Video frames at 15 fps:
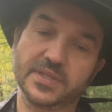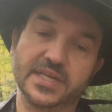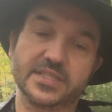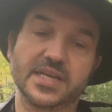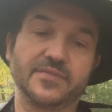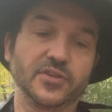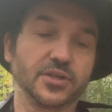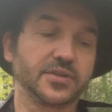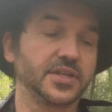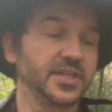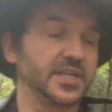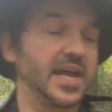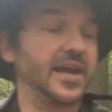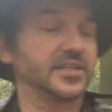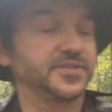Let's have a look at
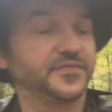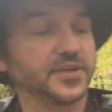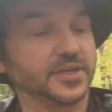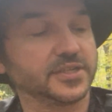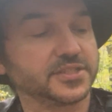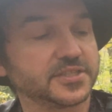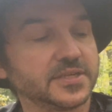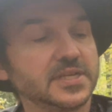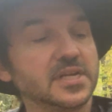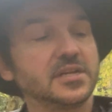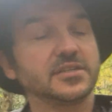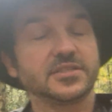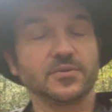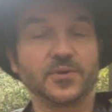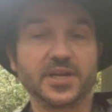the next verse.
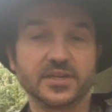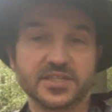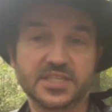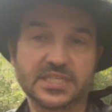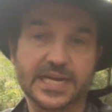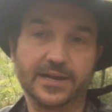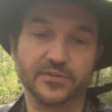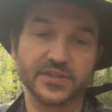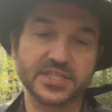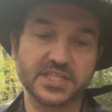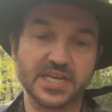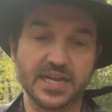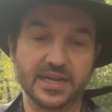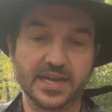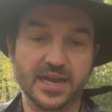So we're going to stay on the
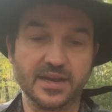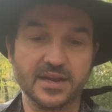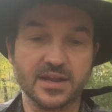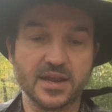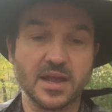C again.